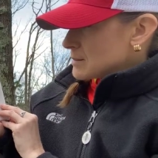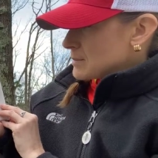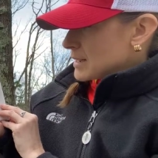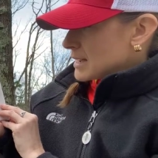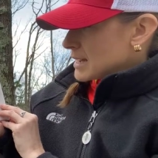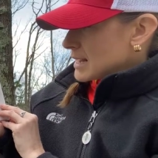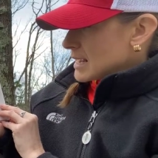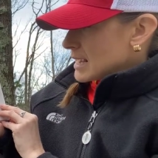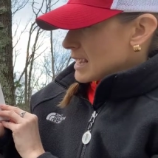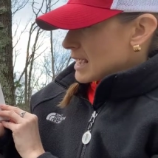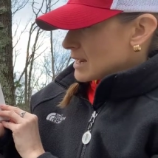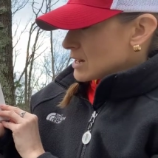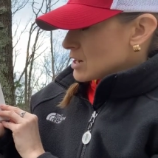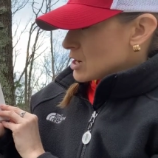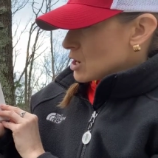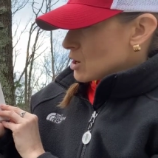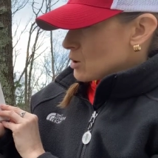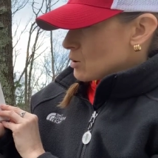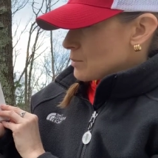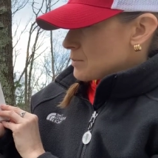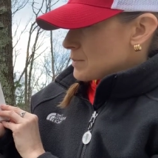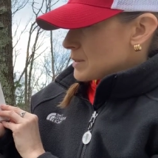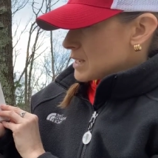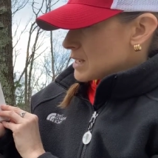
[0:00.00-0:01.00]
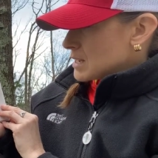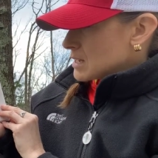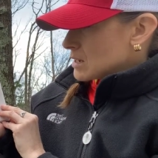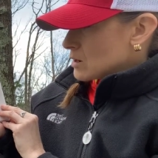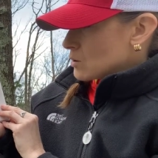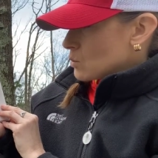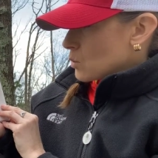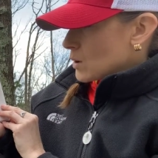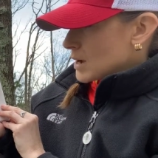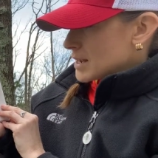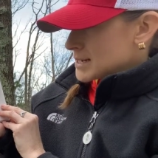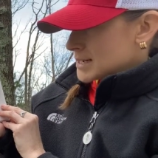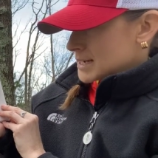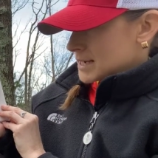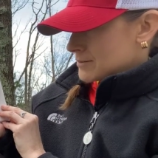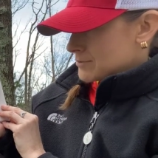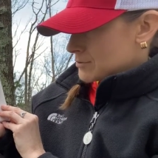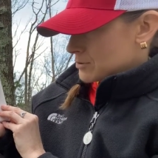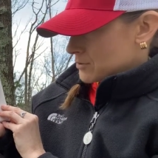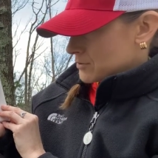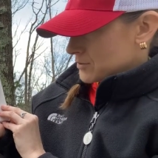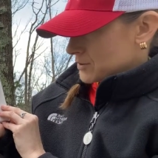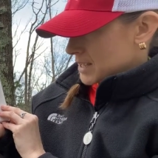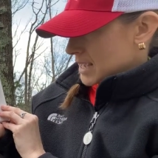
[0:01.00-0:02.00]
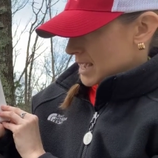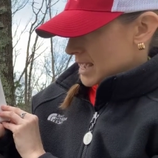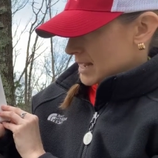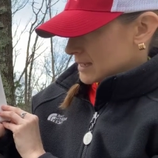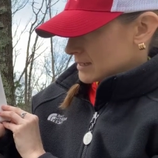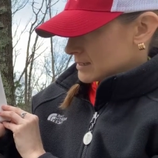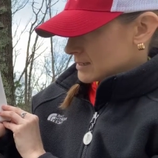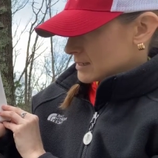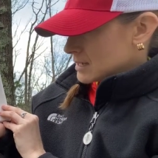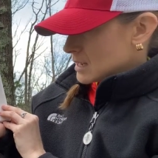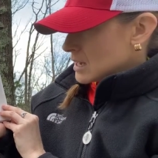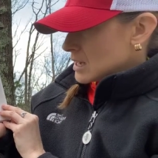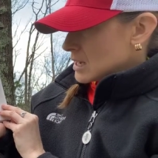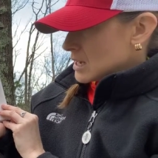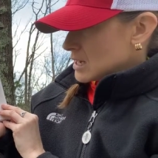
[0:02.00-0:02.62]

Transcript: Bunny had no opinion whatever of cats.